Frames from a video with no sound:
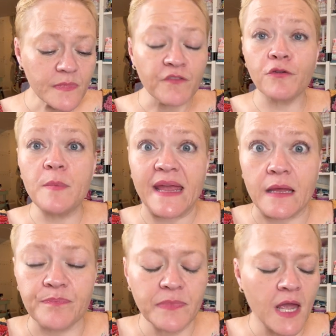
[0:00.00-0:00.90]
for
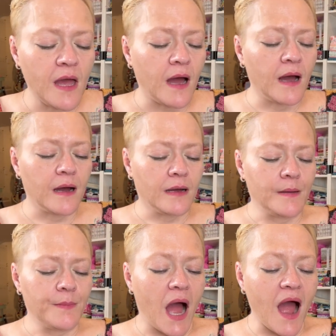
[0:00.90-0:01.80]
me.
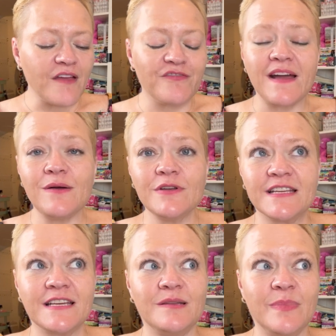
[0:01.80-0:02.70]
I found
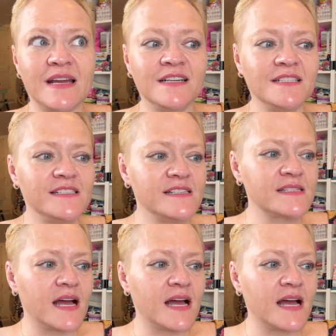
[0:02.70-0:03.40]
it because